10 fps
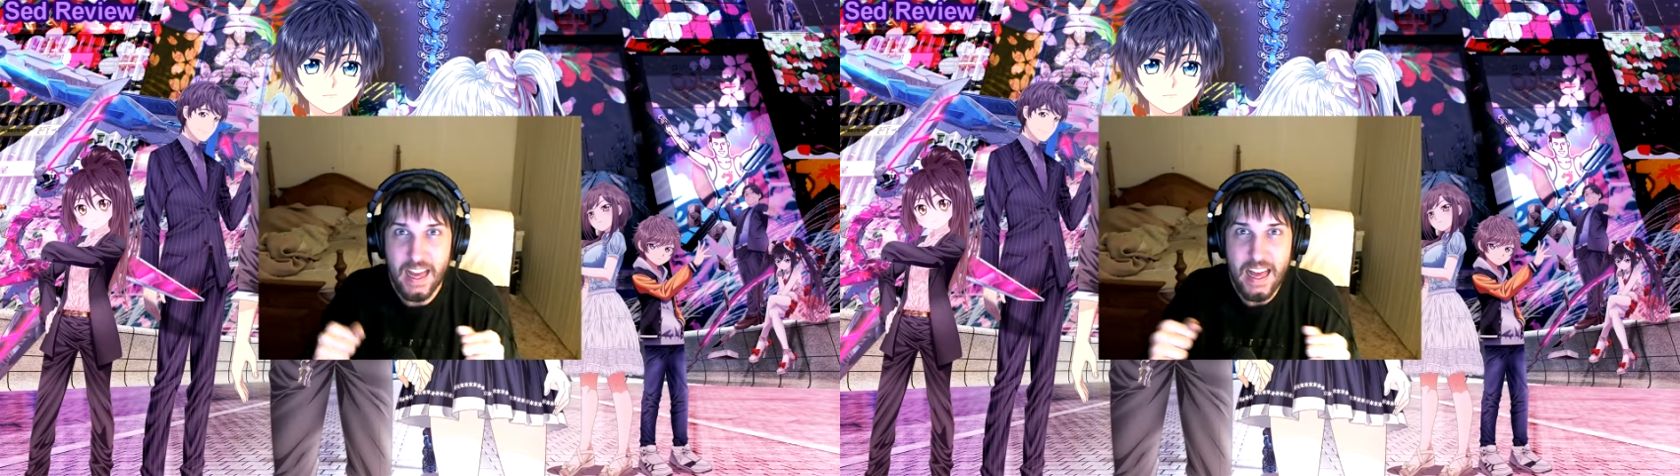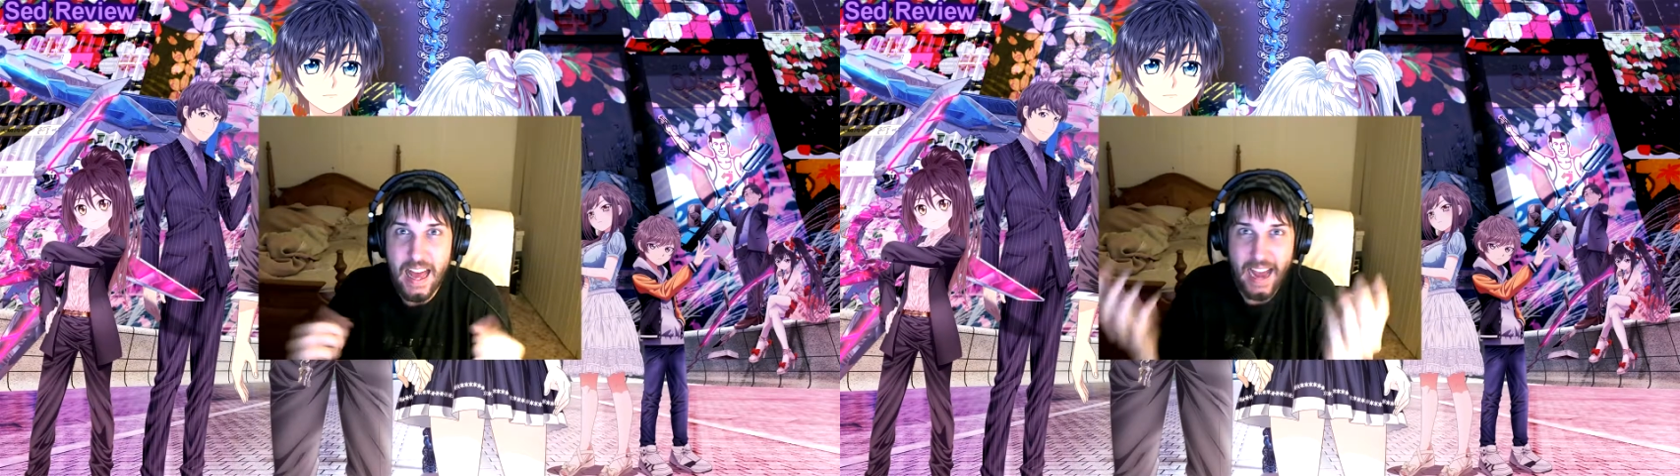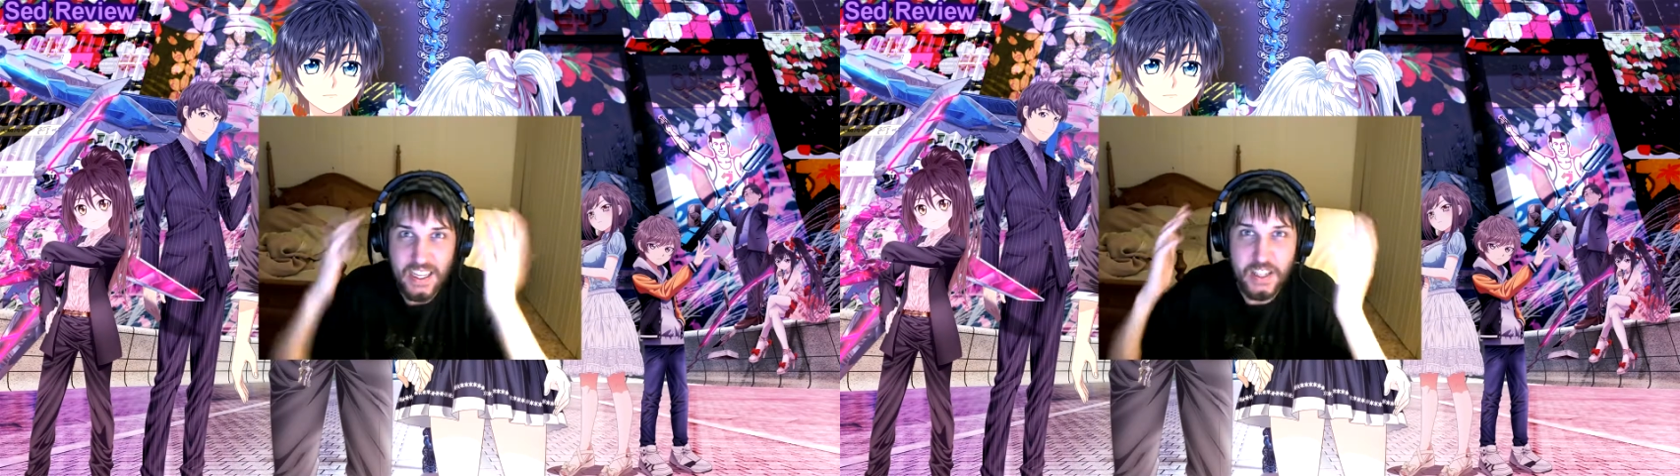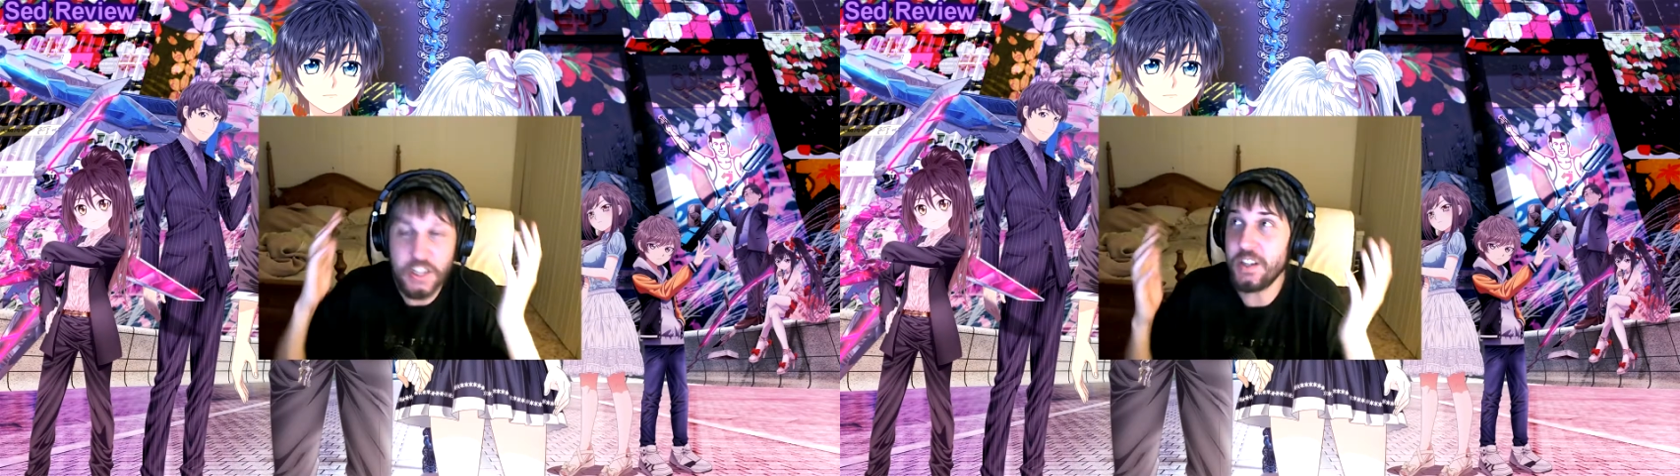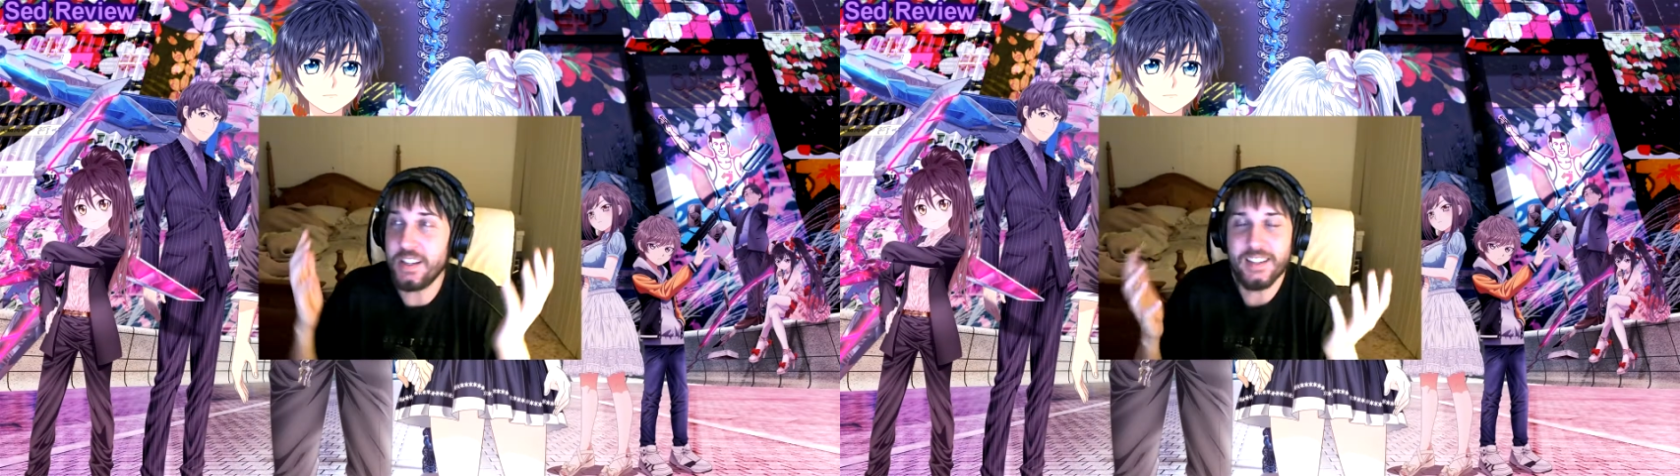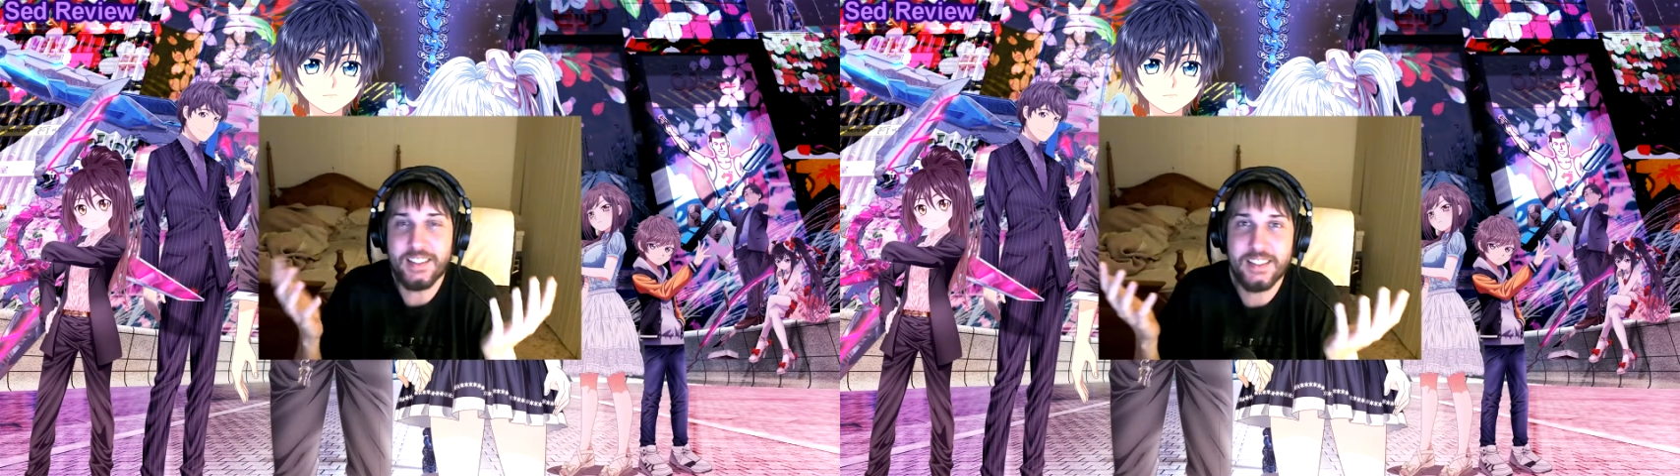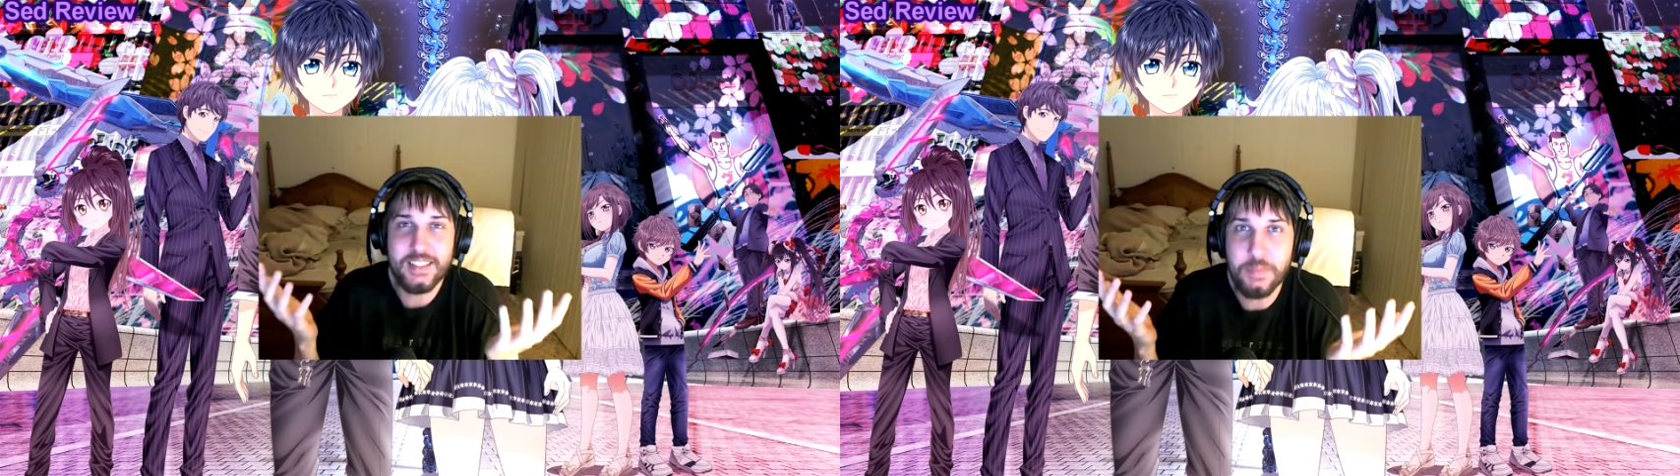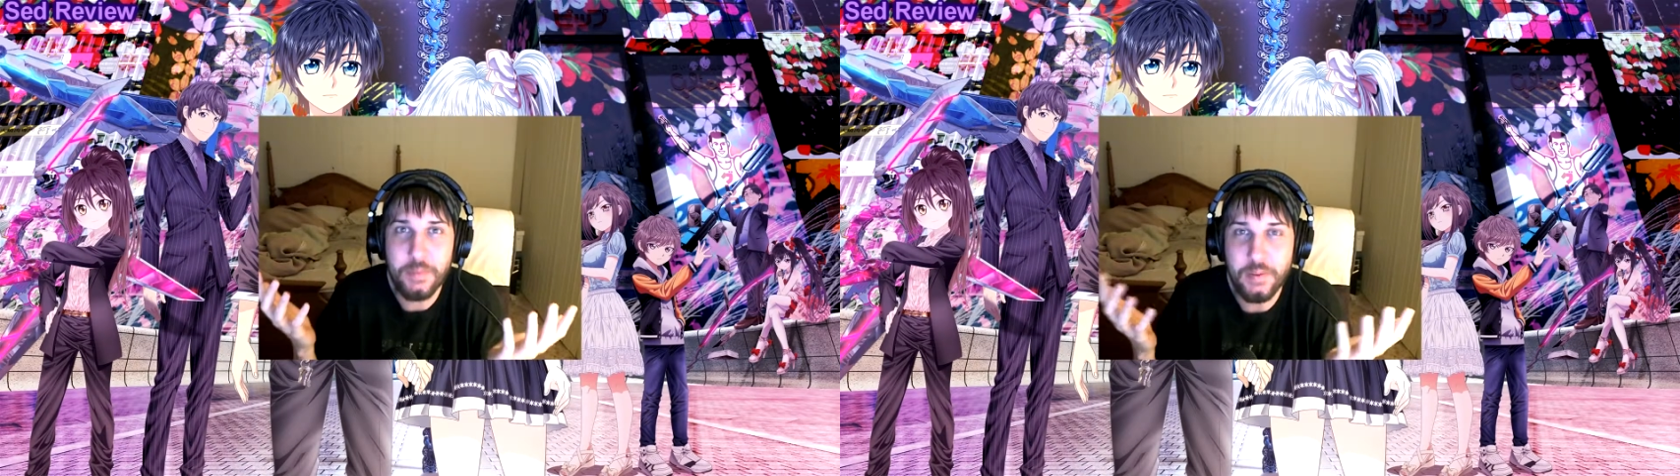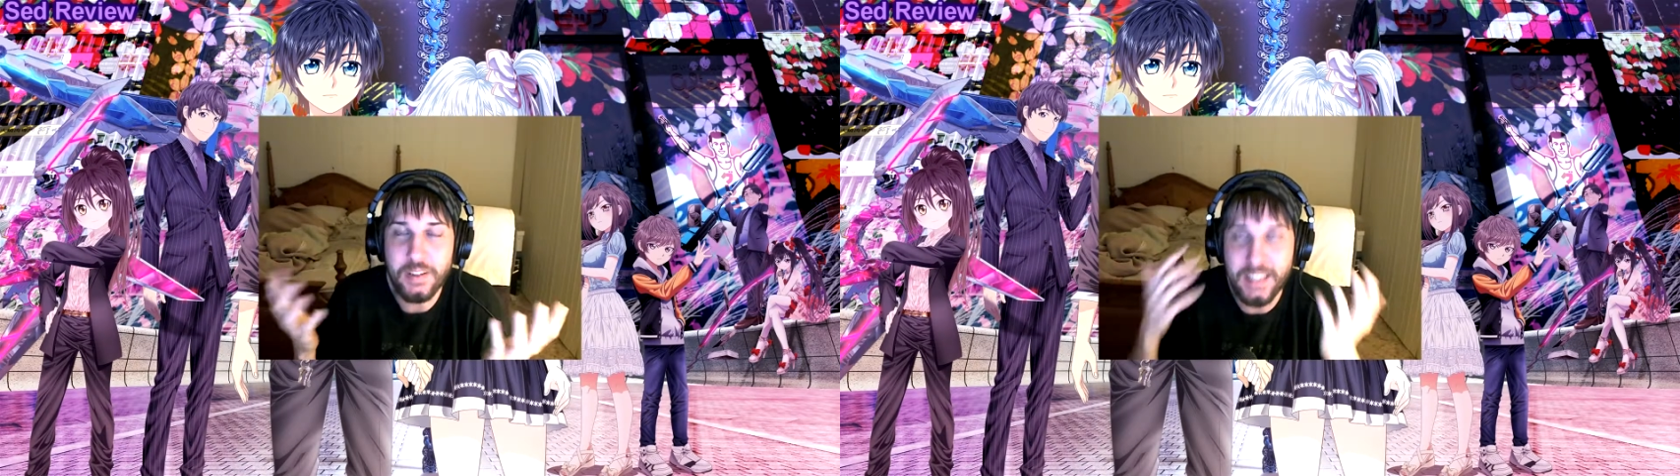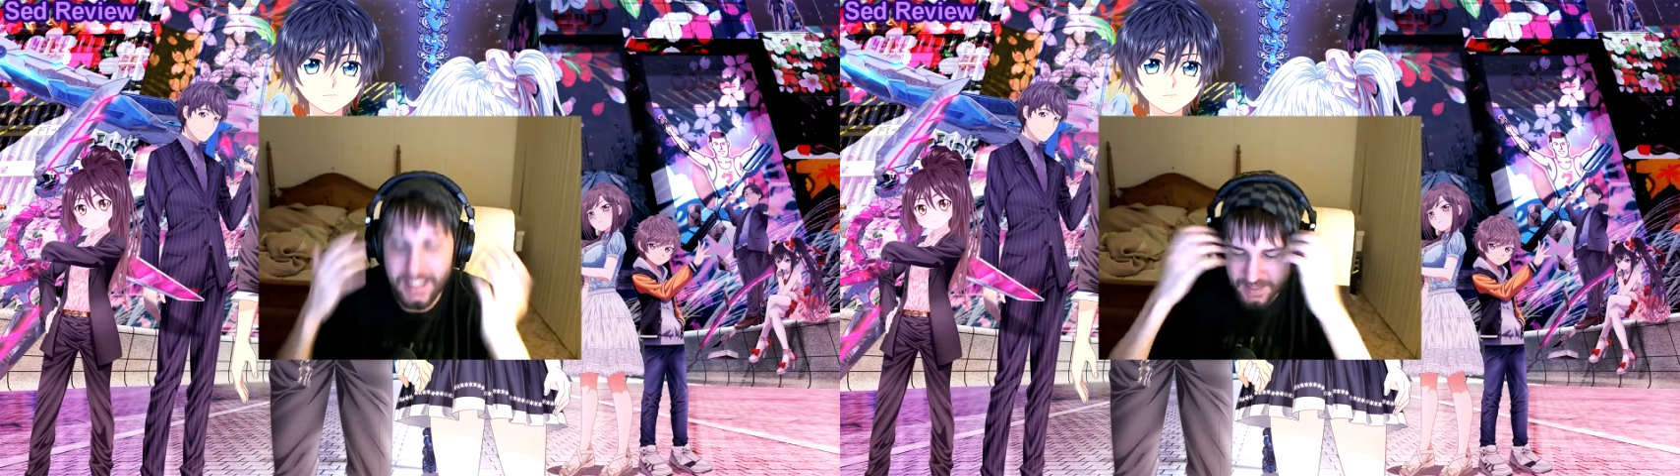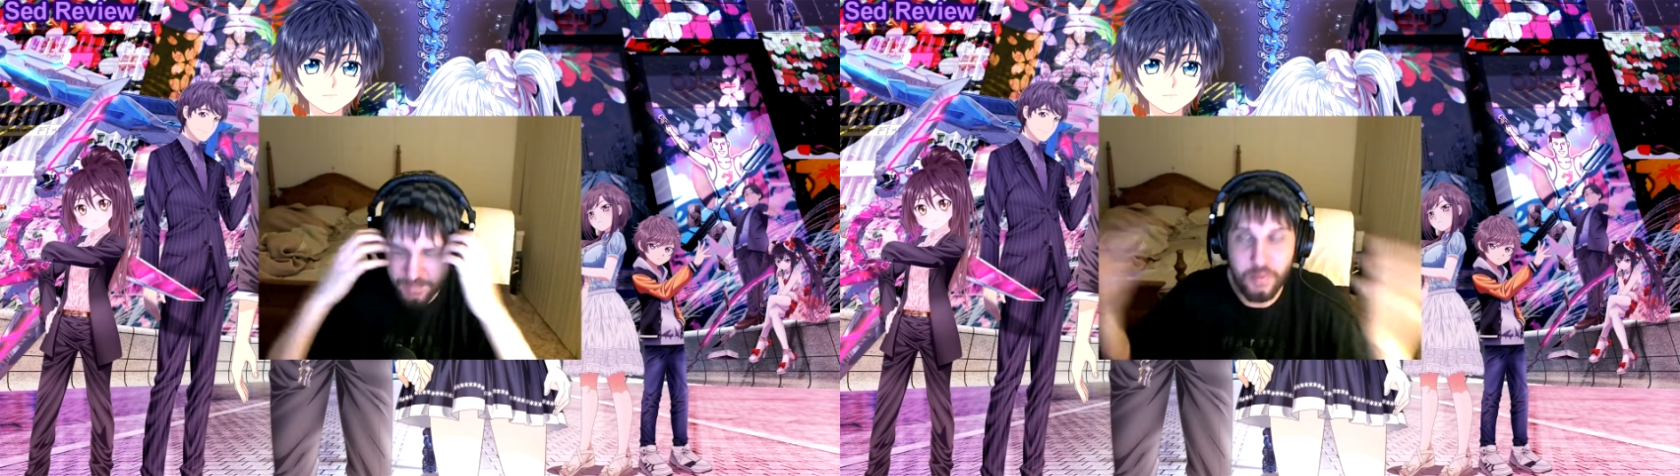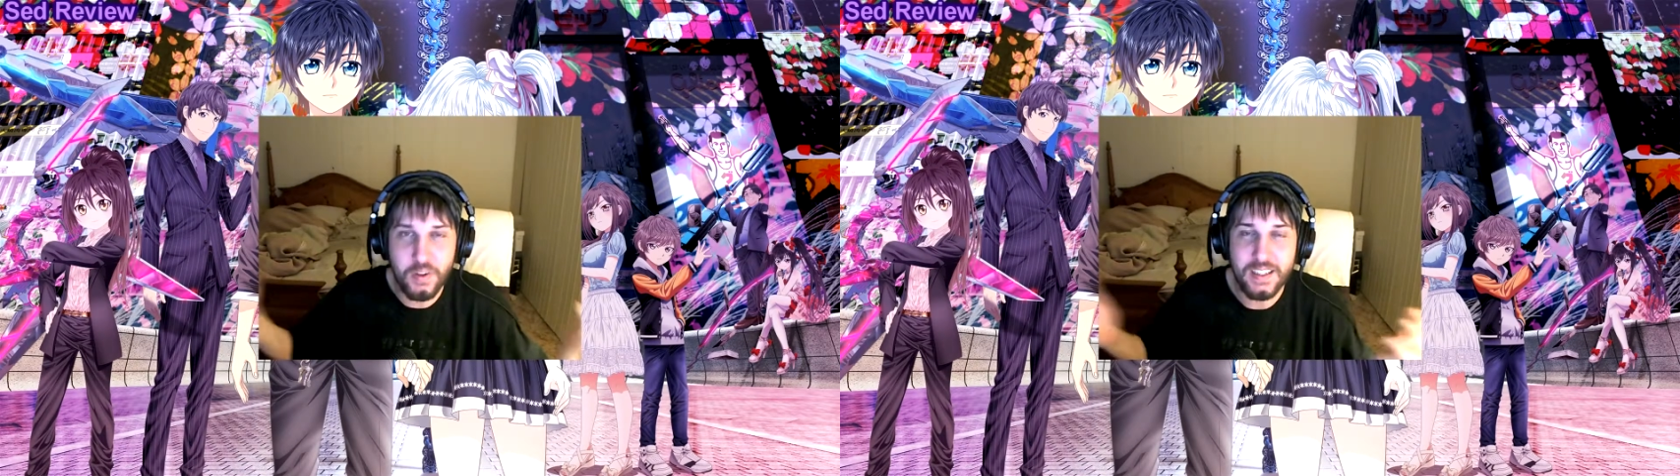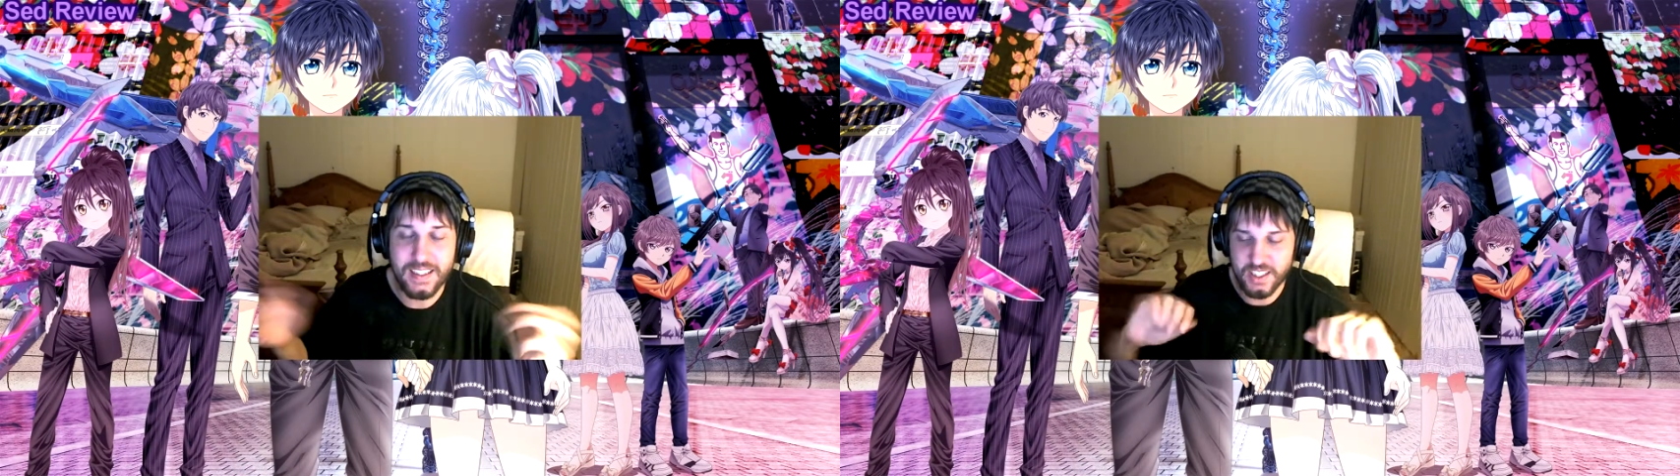And this is gonna be brilliant. This is brilliant.